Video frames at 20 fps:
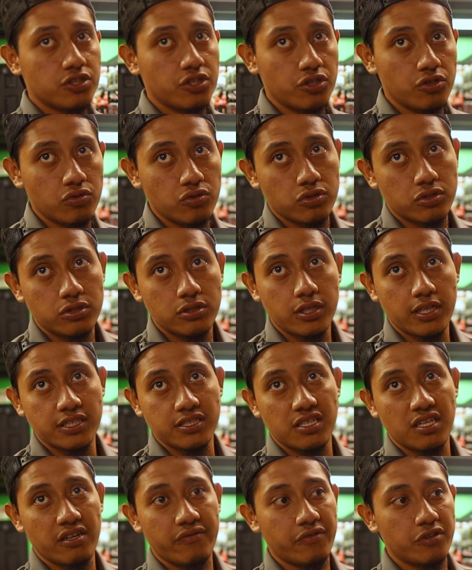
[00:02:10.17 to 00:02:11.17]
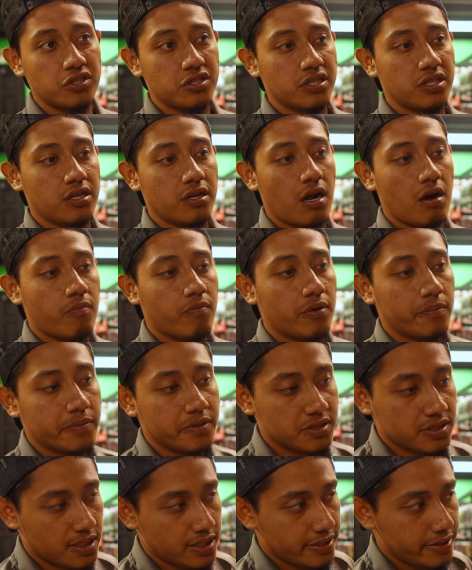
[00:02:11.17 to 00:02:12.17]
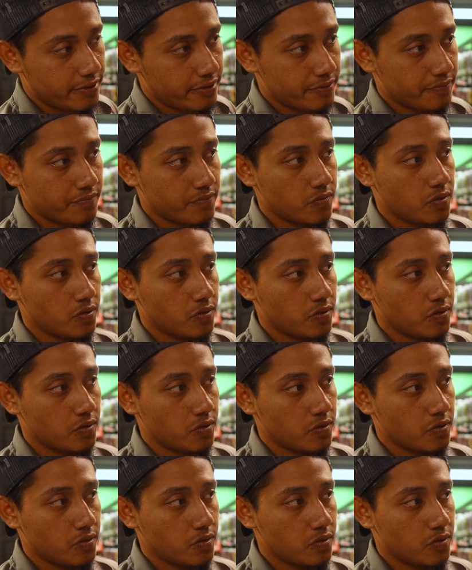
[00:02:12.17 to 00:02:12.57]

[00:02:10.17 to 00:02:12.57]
to use instead of using an all-purpose cleaner